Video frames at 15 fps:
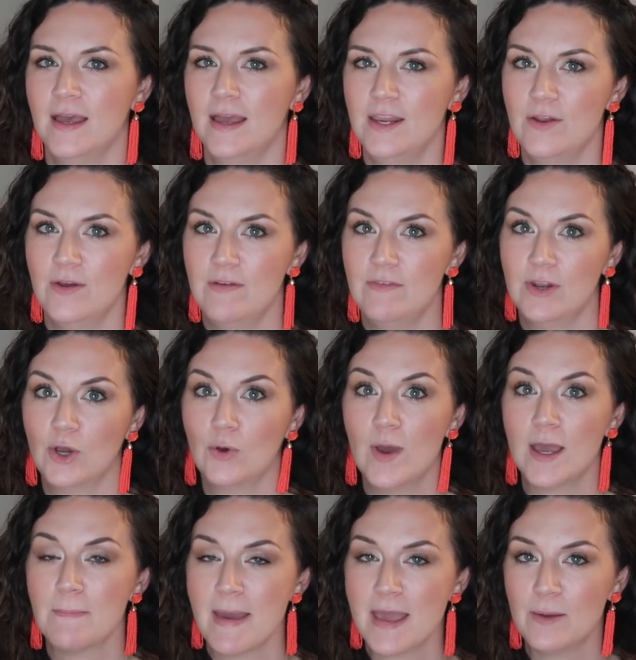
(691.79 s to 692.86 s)
you know, even a
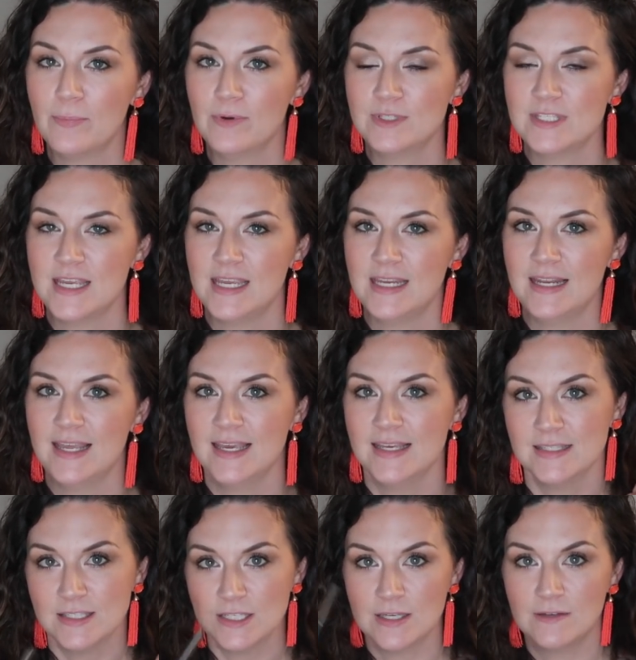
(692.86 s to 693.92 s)
quick makeup routine
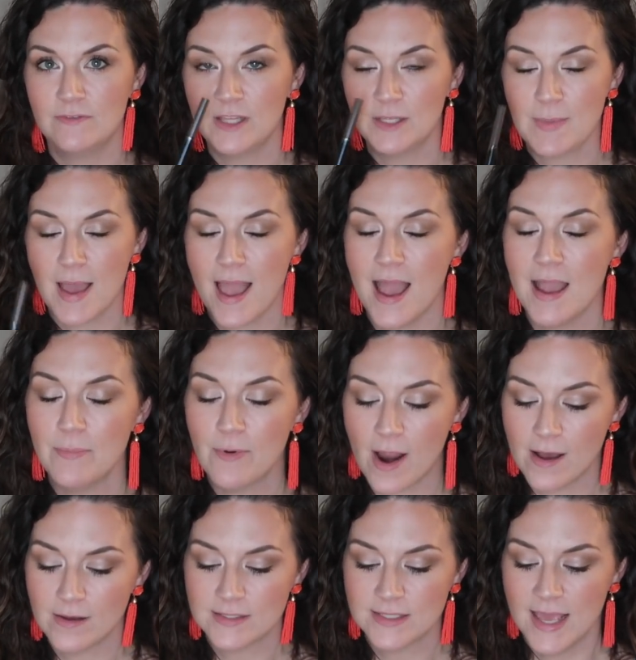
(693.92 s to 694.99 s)
is to fill in my
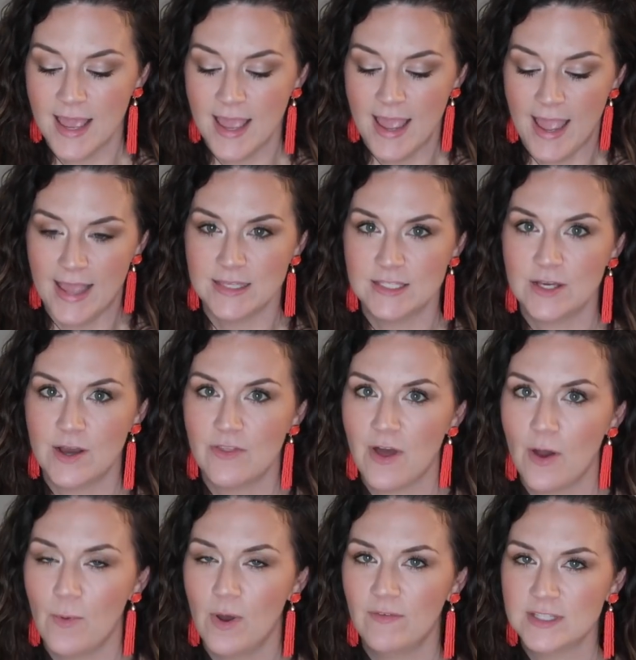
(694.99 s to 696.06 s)
eyebrows. And so I
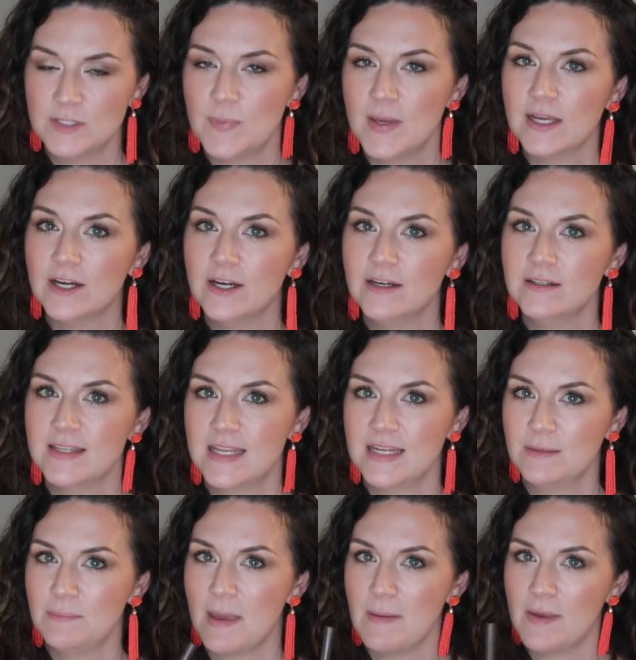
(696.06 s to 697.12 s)
thought, well, if it's bigger,
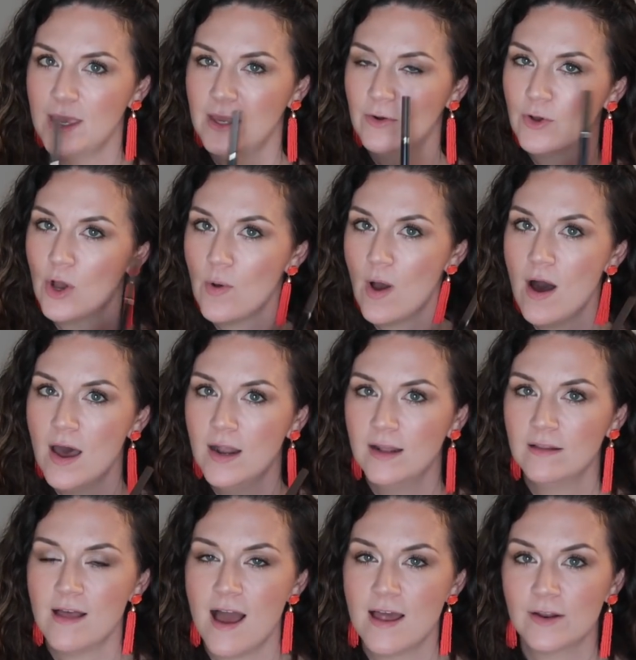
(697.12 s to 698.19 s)
then maybe it'll go on
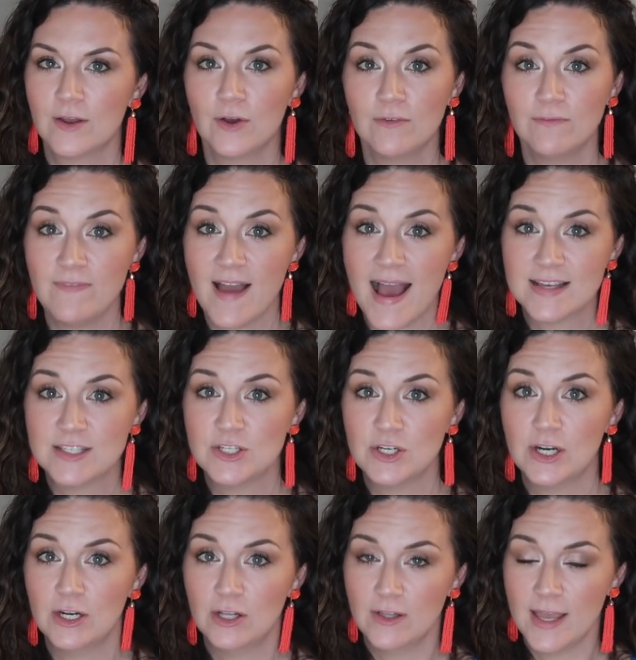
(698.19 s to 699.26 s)
a lot
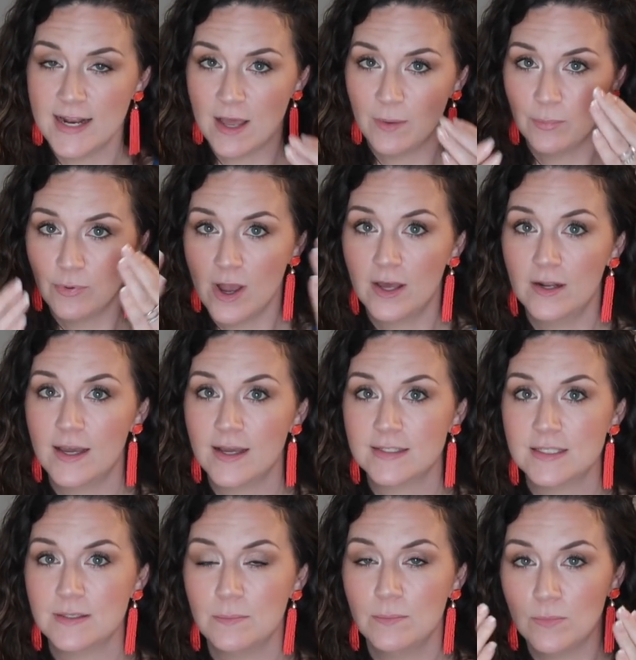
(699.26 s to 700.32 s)
faster, it'll lay down
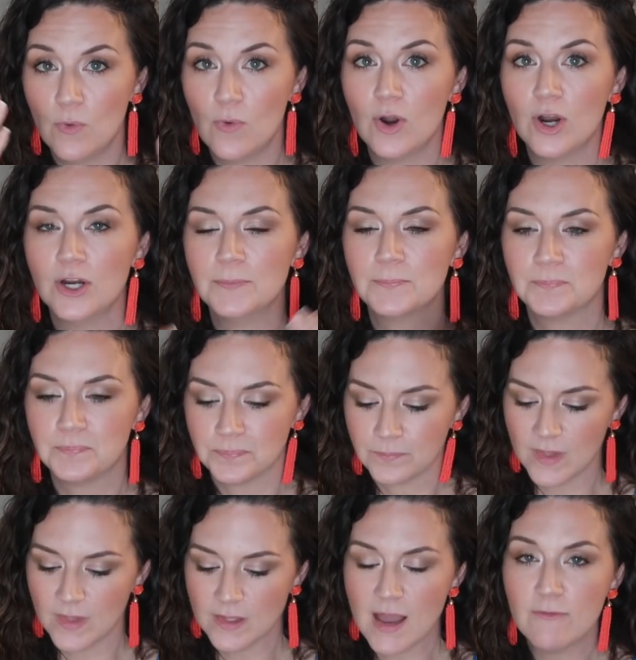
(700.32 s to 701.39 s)
product more,
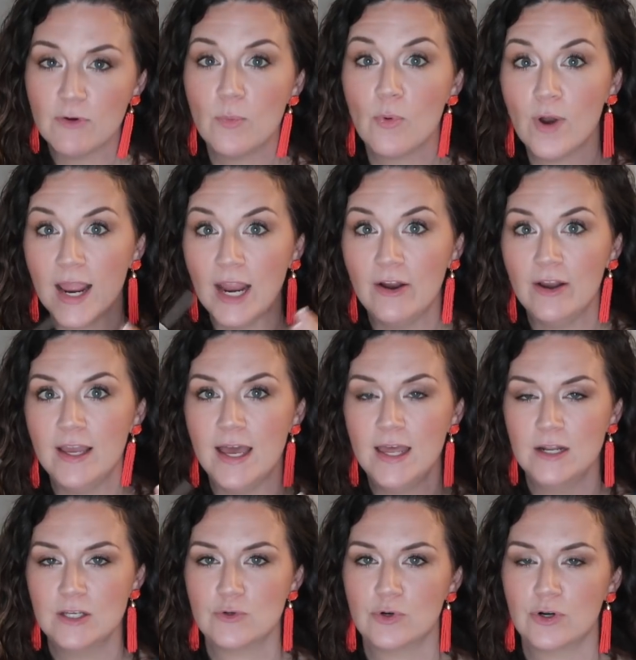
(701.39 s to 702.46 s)
cover more area
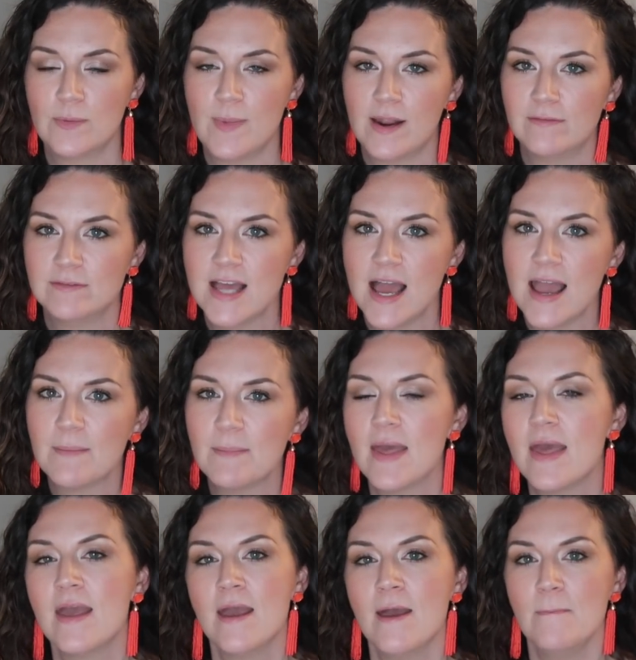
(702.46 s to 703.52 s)
in a shorter amount of time.
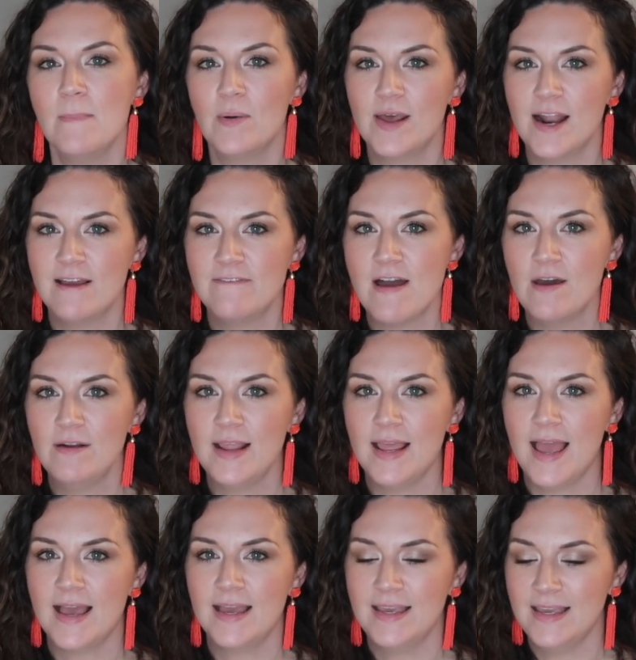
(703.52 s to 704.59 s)
But what I found
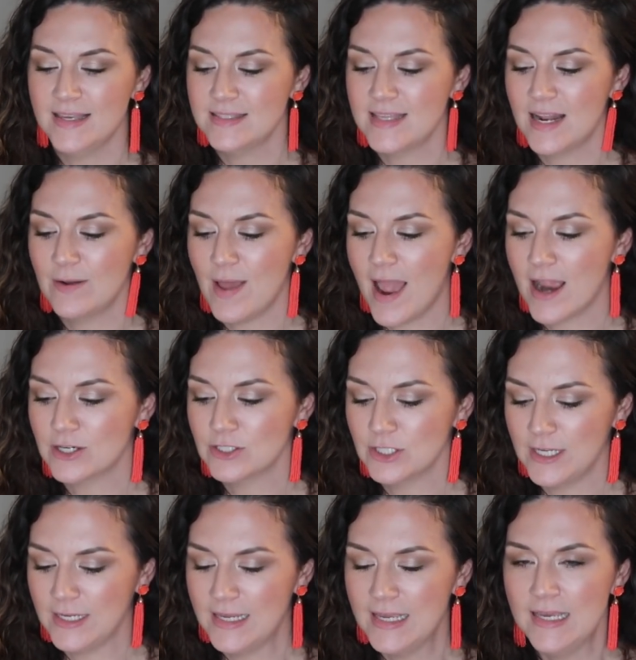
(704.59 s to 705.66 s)
is that it
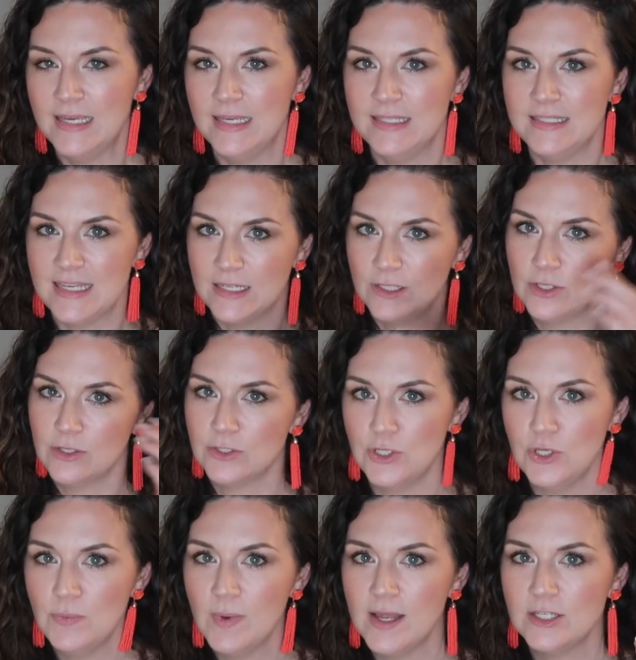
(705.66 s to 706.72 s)
actually did a little
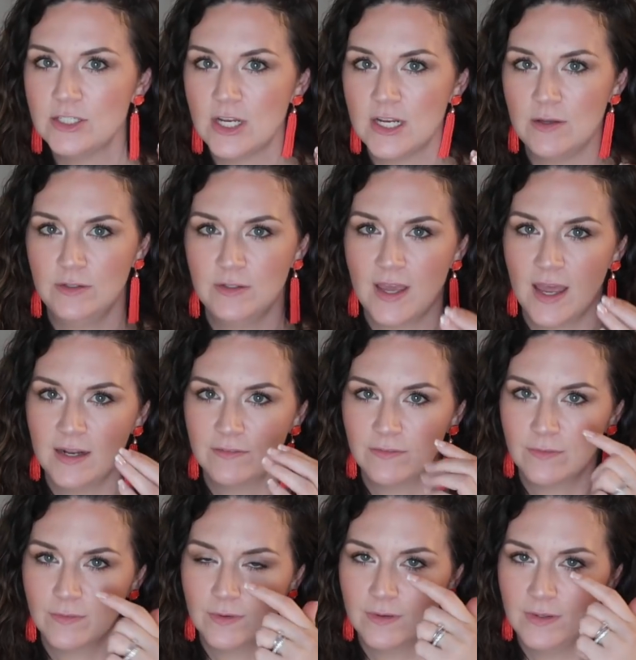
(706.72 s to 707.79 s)
too much, and it would kind
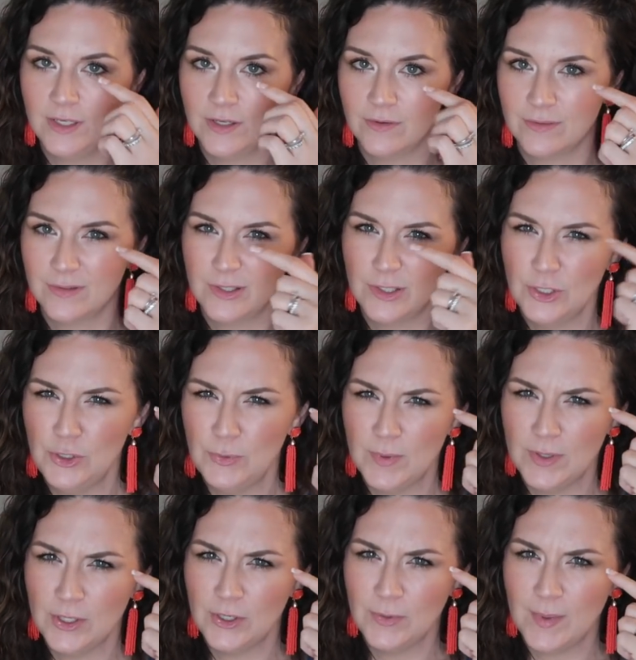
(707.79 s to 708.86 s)
of, you know, gloop
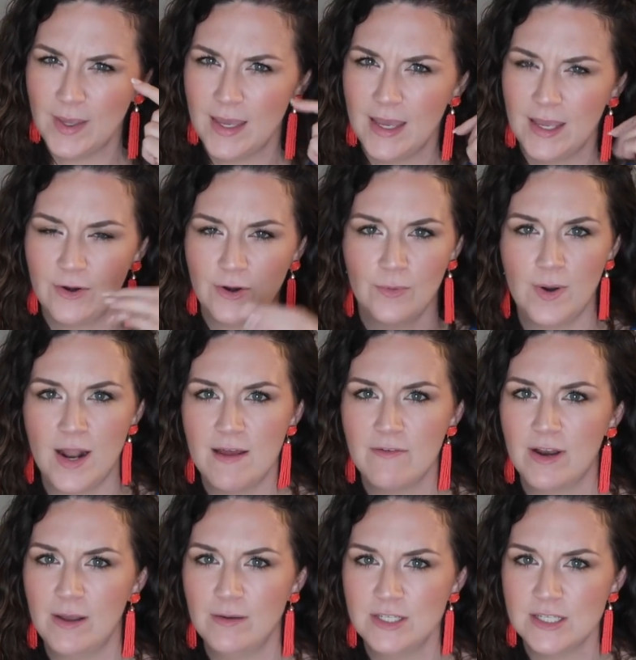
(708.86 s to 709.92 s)
a little bit or
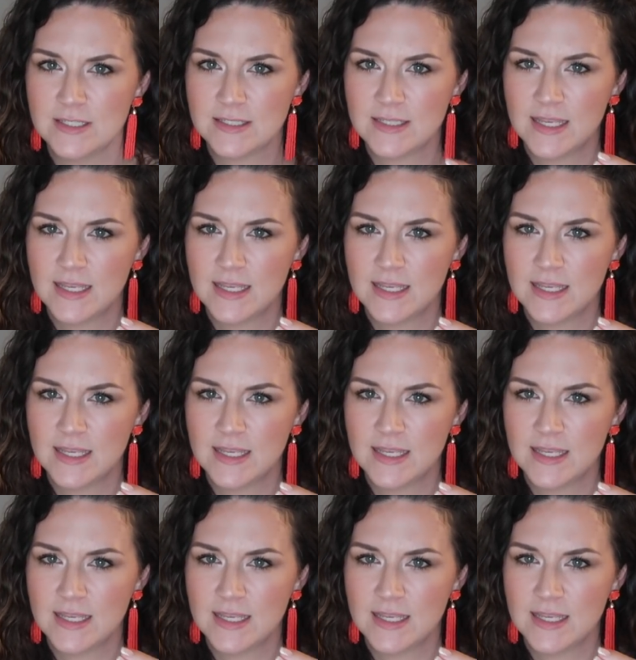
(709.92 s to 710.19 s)
whatever. It